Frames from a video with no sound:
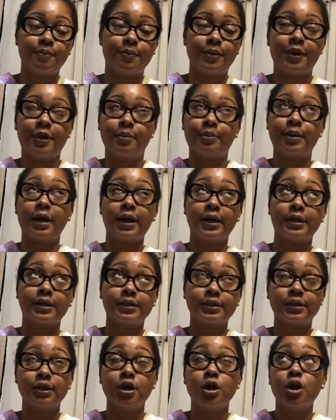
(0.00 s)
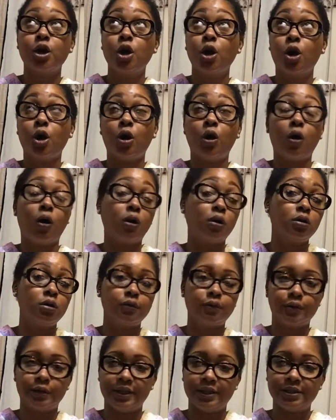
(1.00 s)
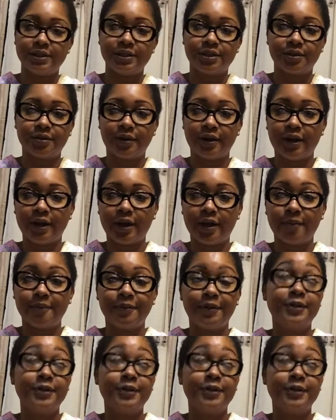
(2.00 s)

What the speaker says: their products all over Instagram,